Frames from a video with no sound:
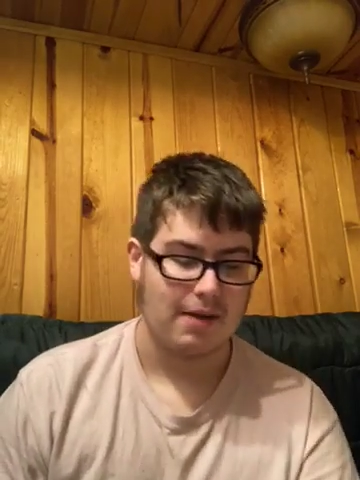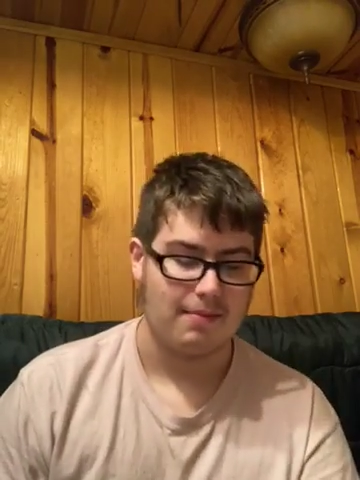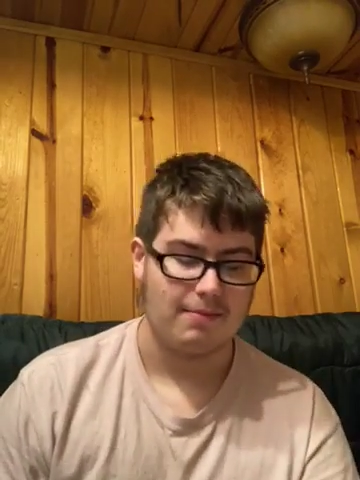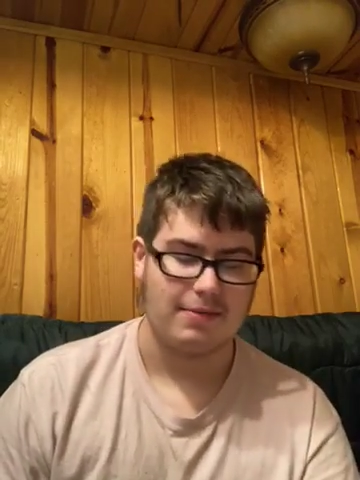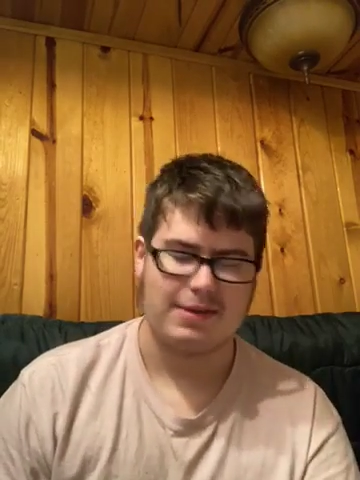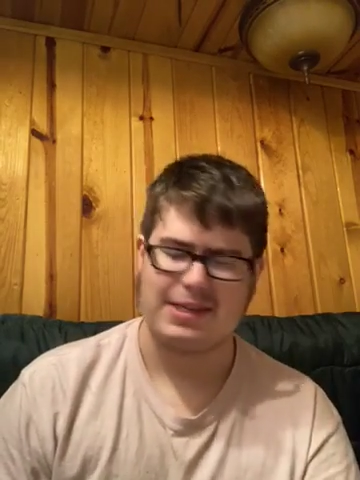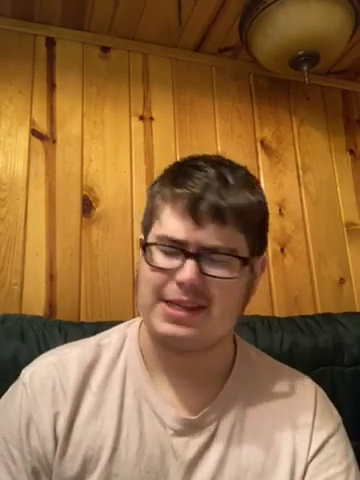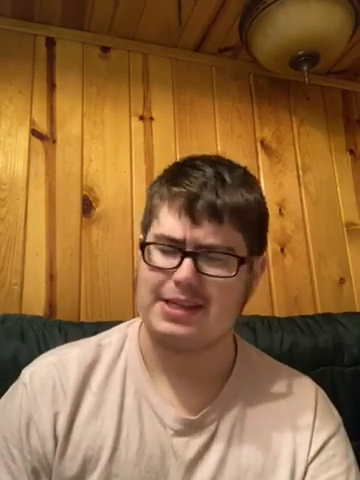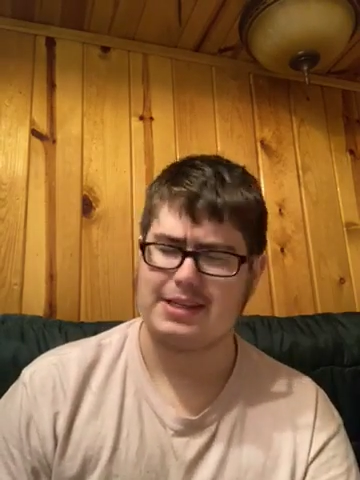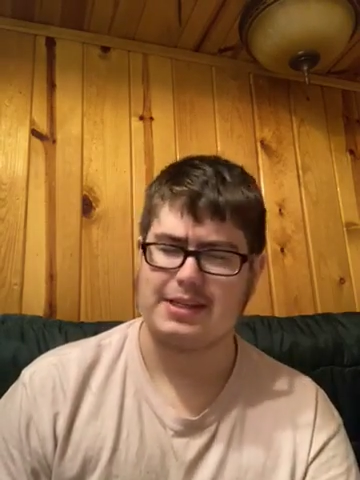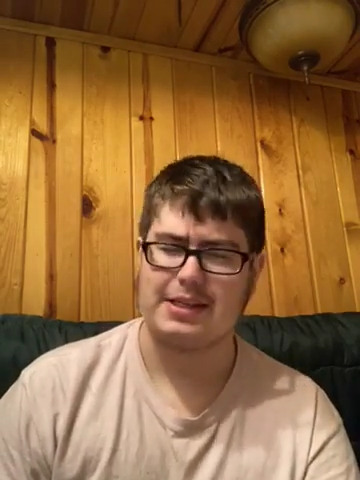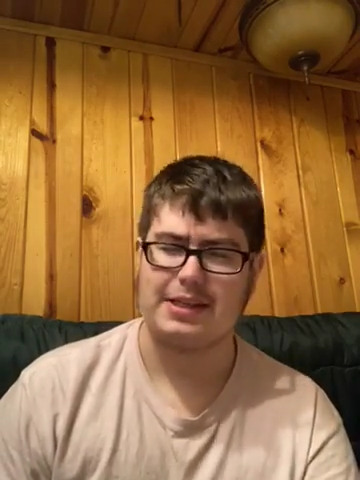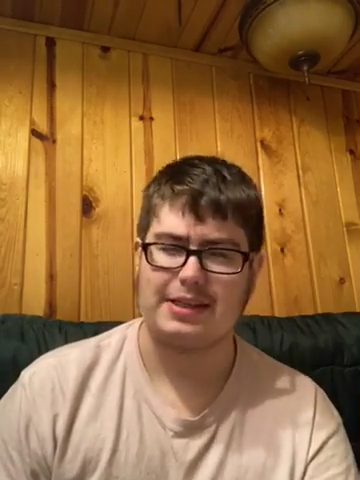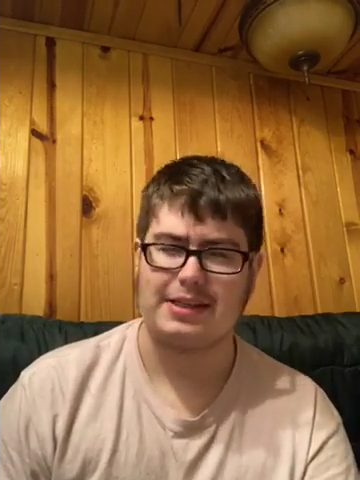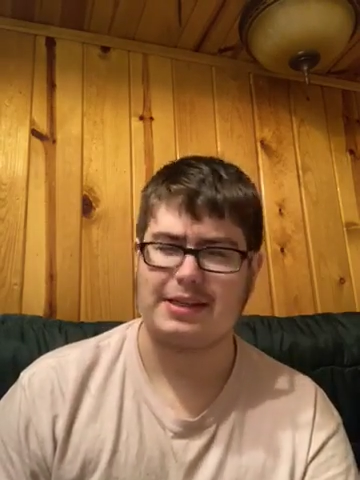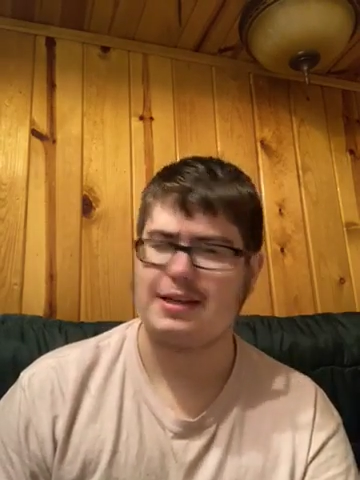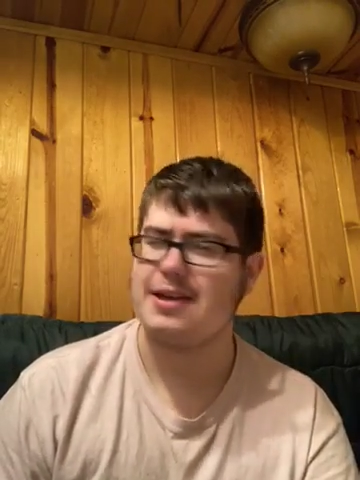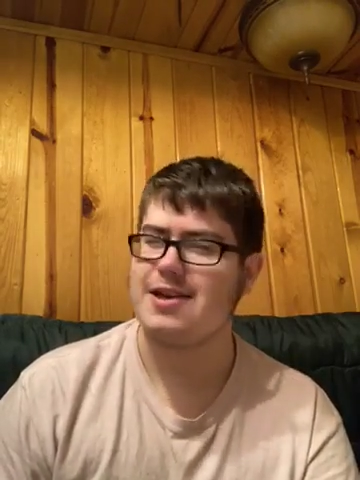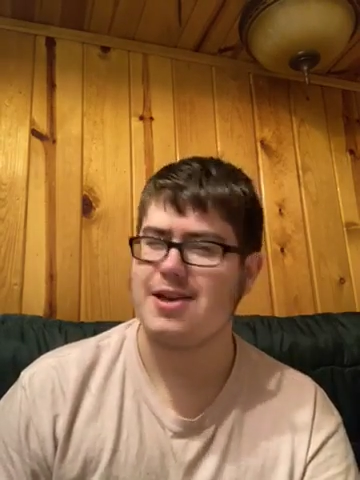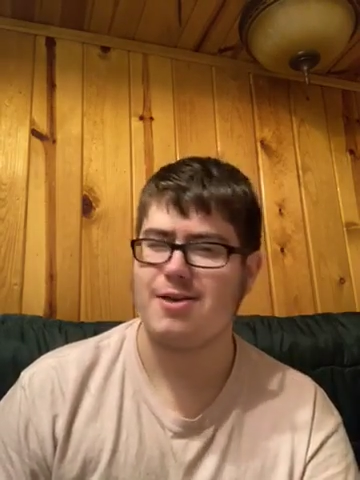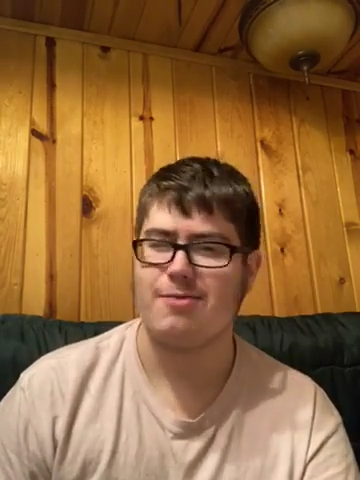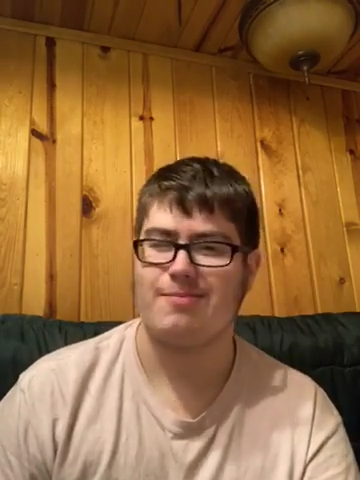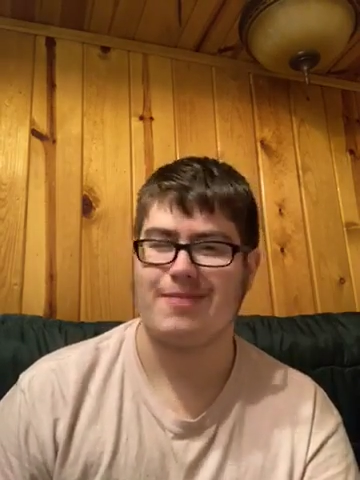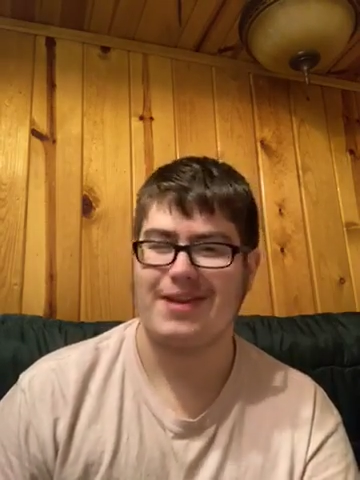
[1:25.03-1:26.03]
since he's
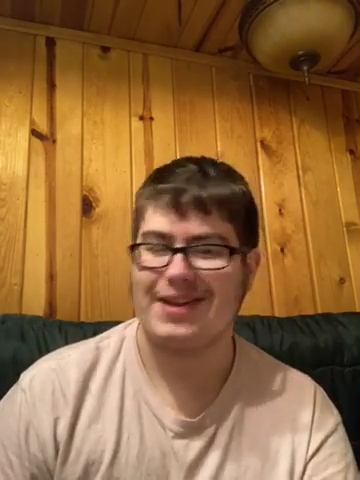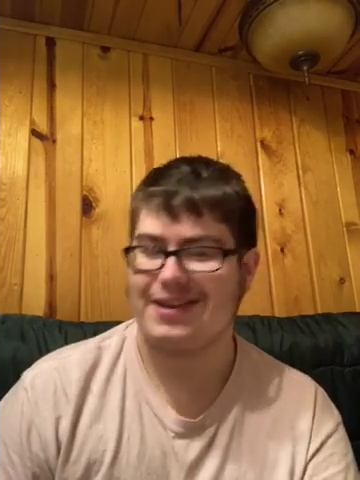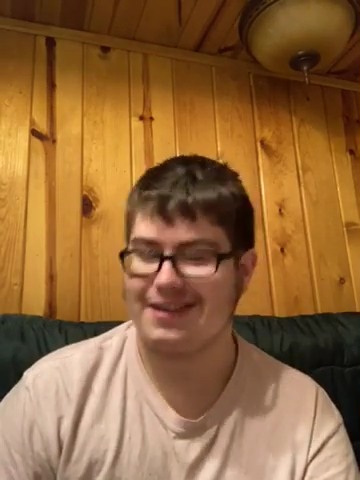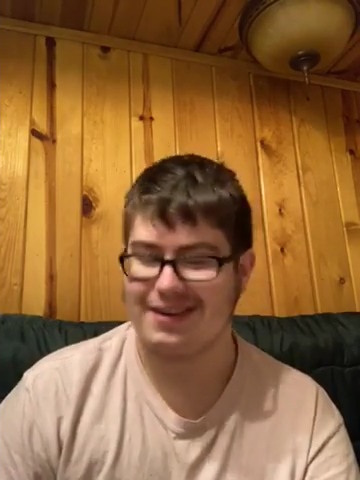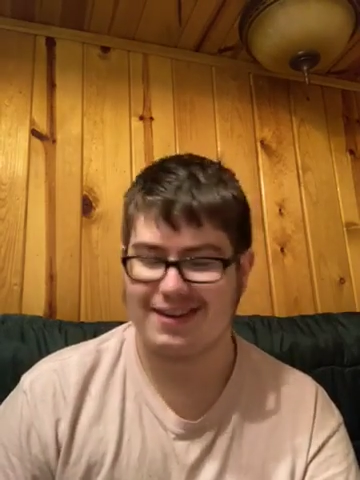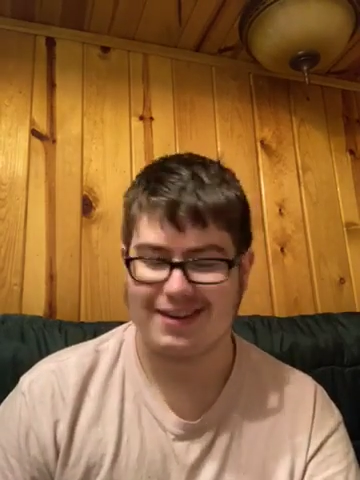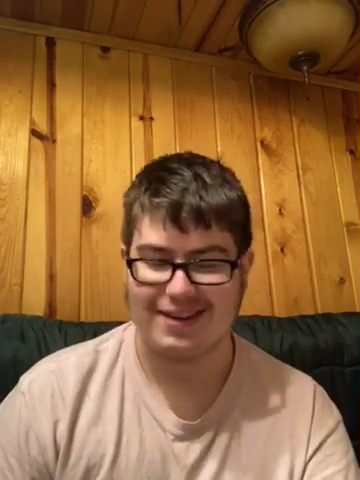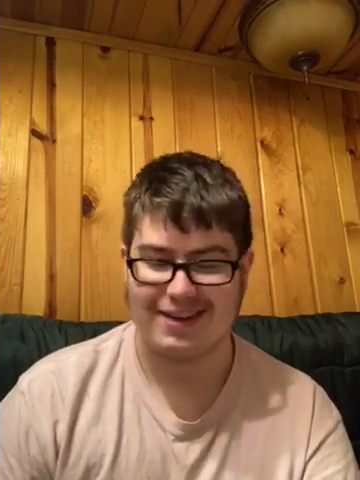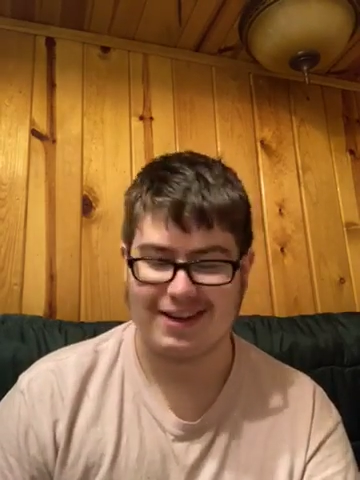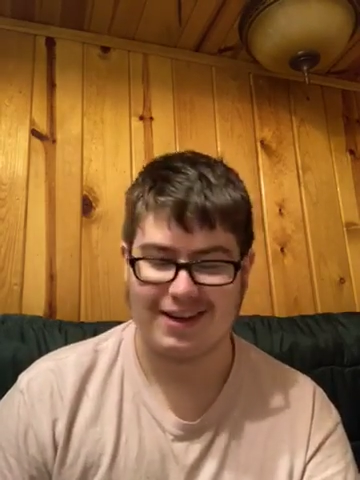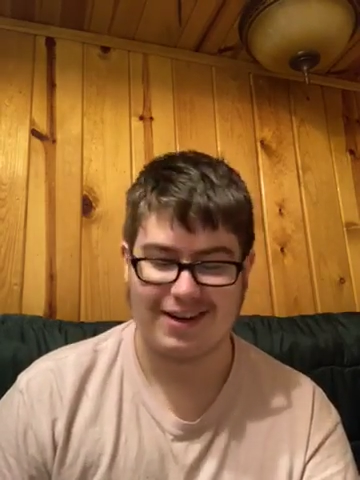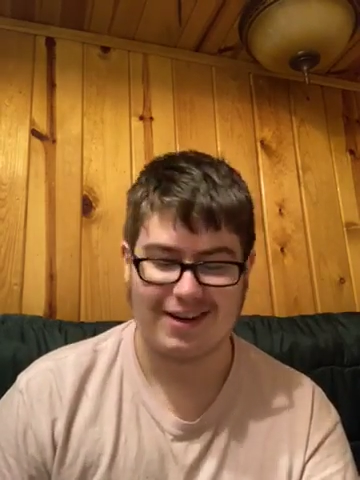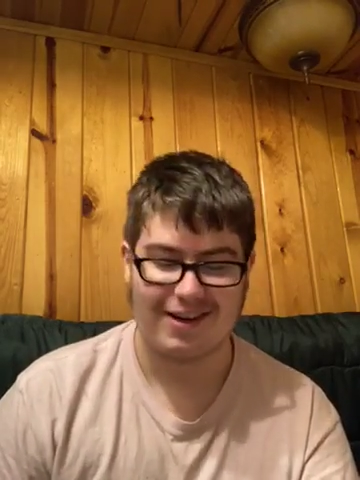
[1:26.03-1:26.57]
human, you